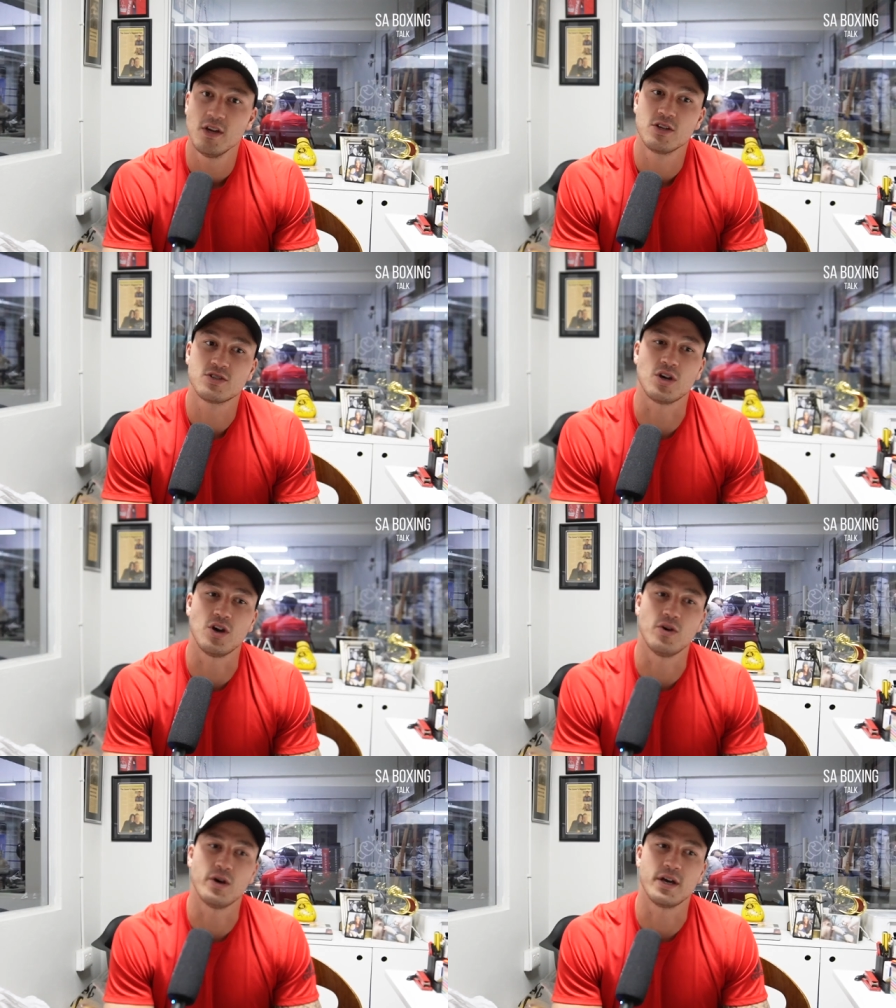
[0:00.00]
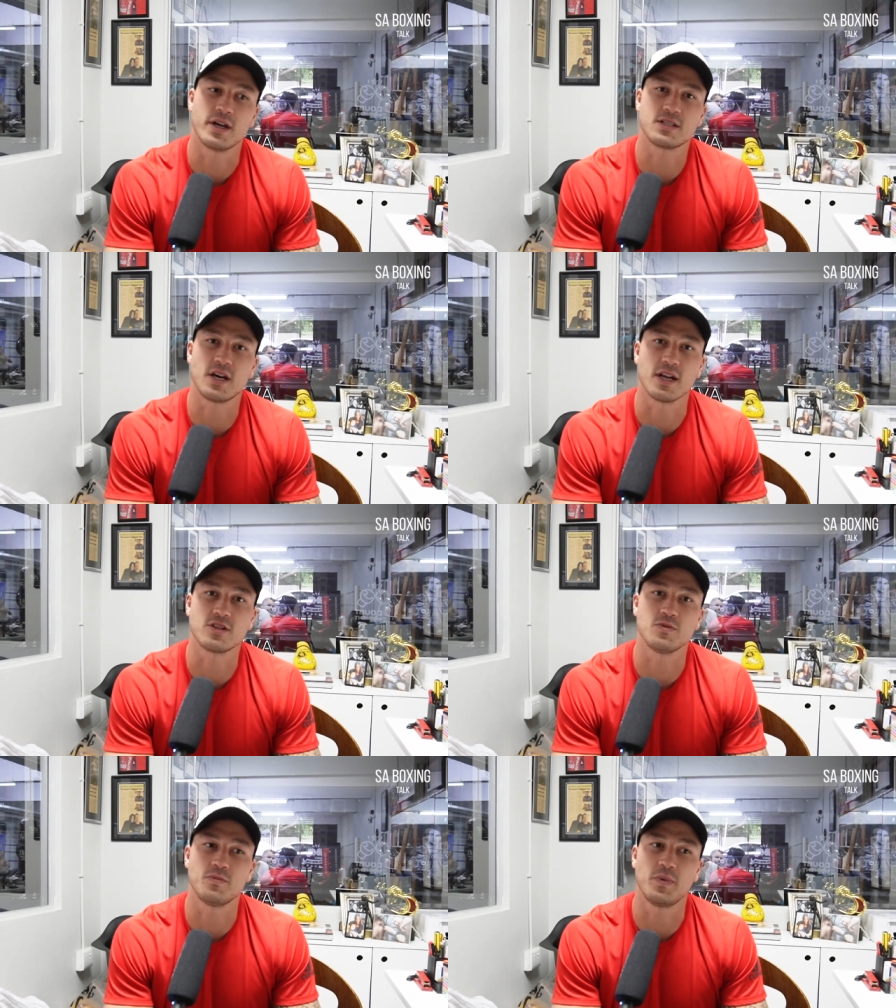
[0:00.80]
So excited
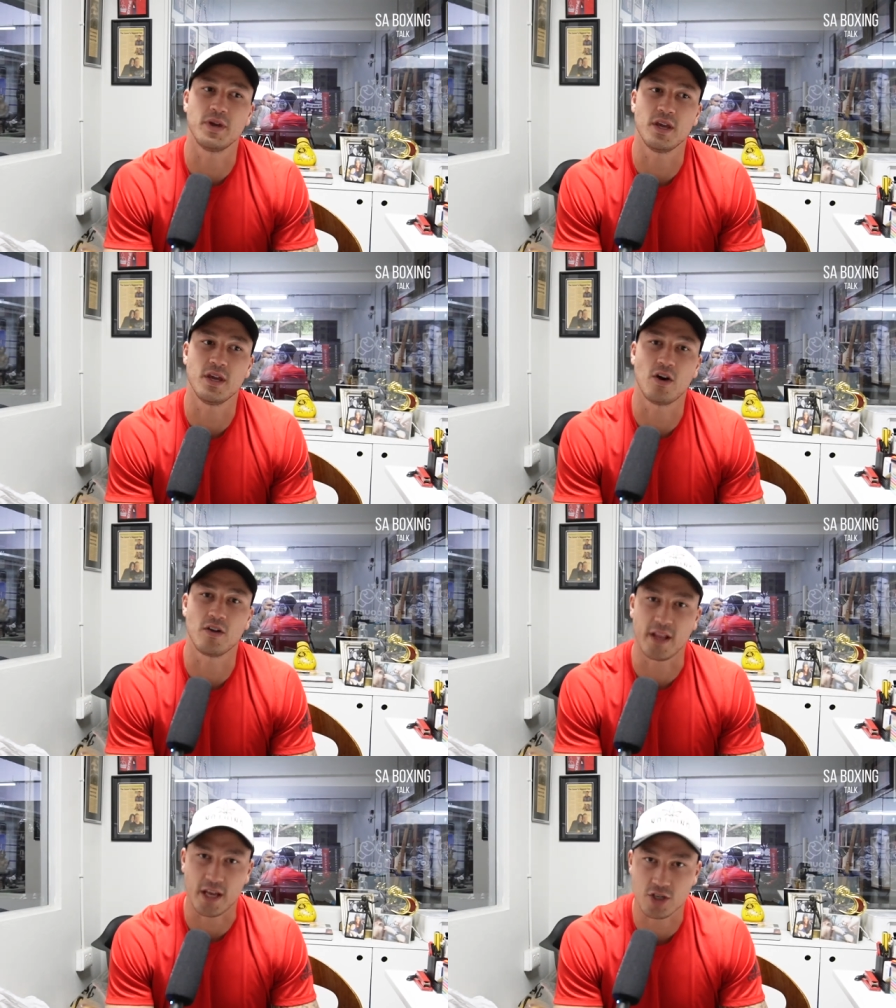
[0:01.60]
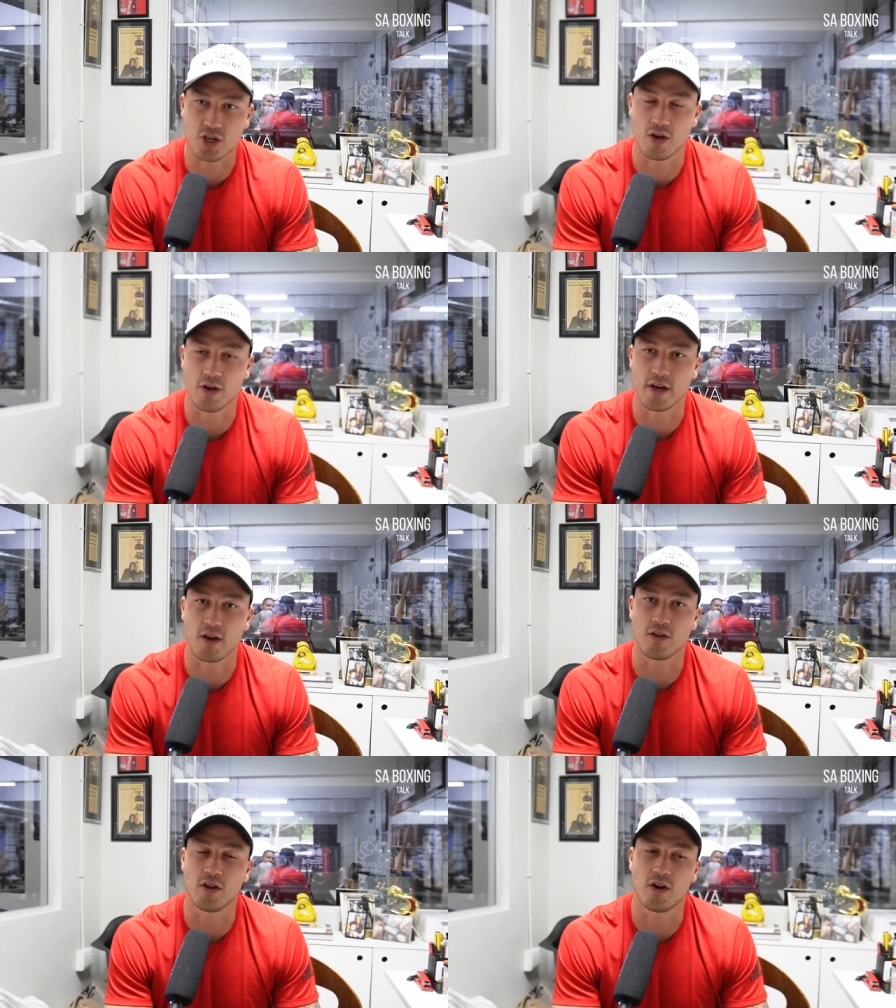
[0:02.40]
to be on that show and
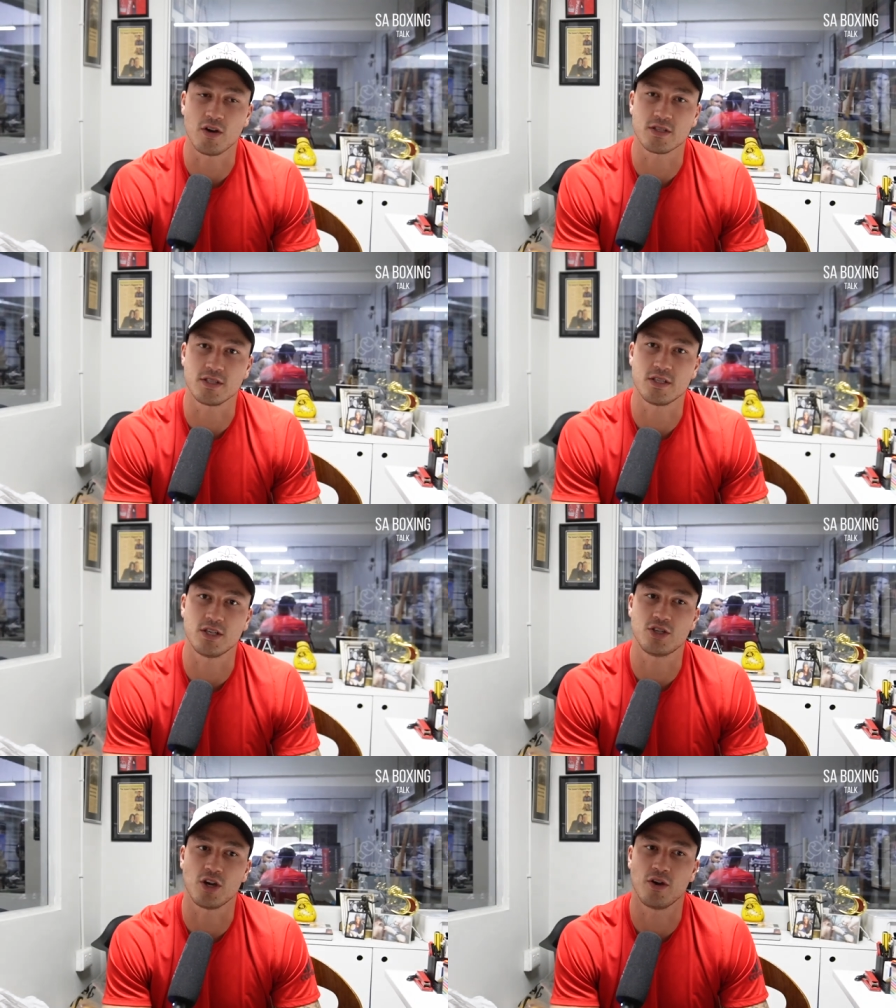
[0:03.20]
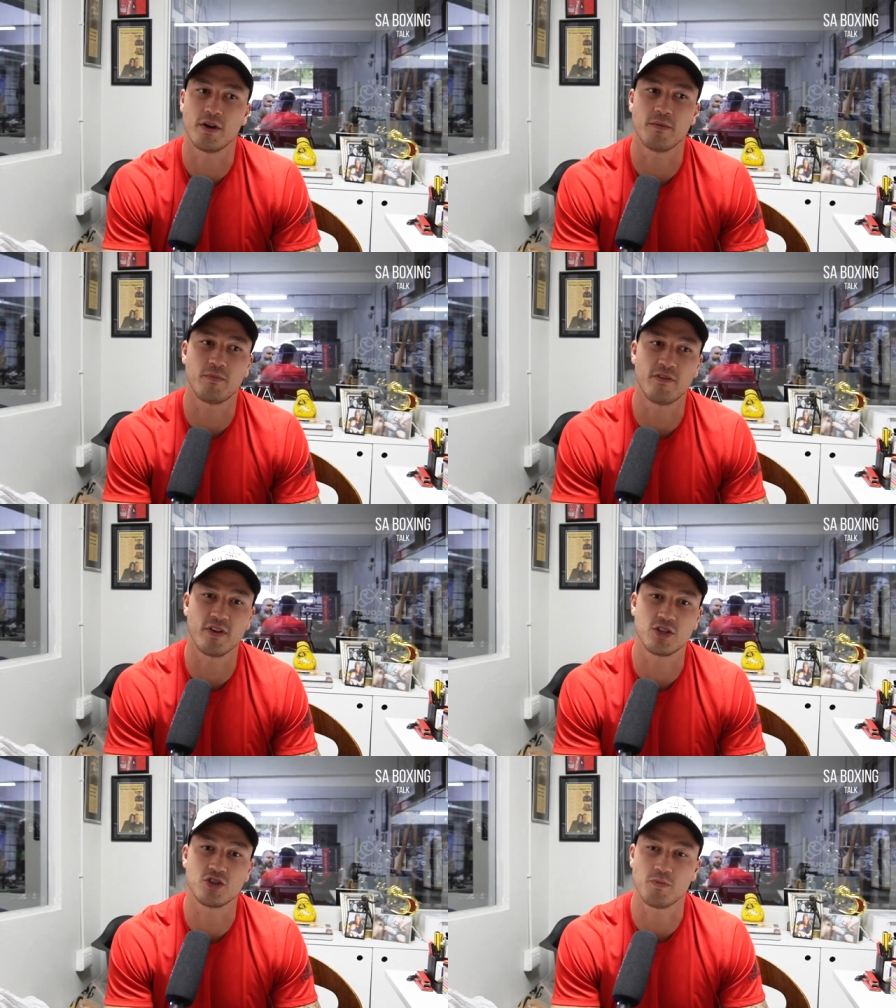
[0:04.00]
on the RCC show, and
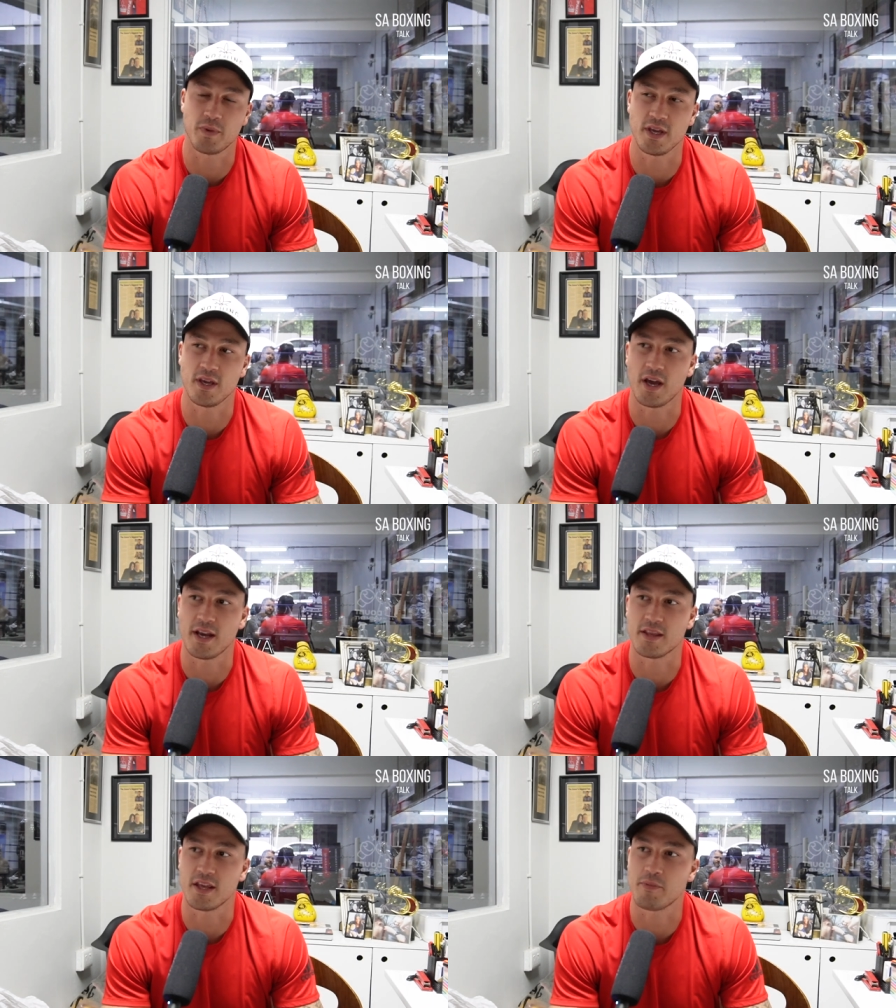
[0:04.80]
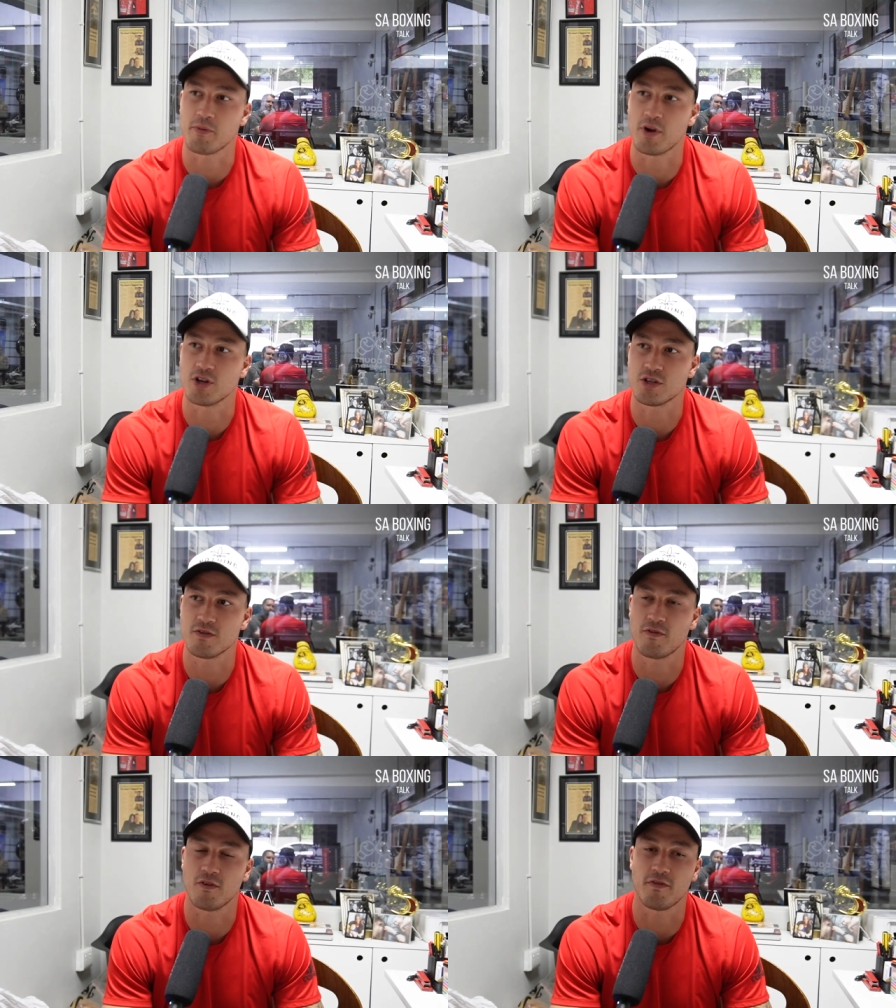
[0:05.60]
privileged to be under their promotion
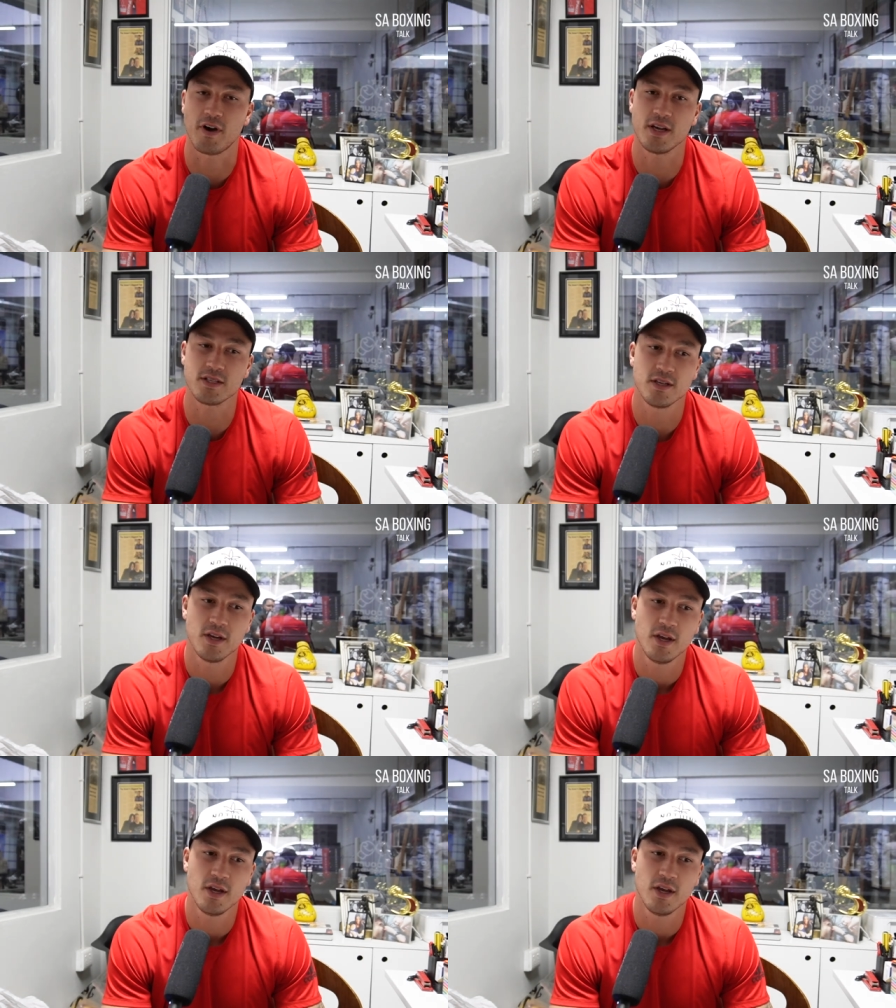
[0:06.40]
for a fight.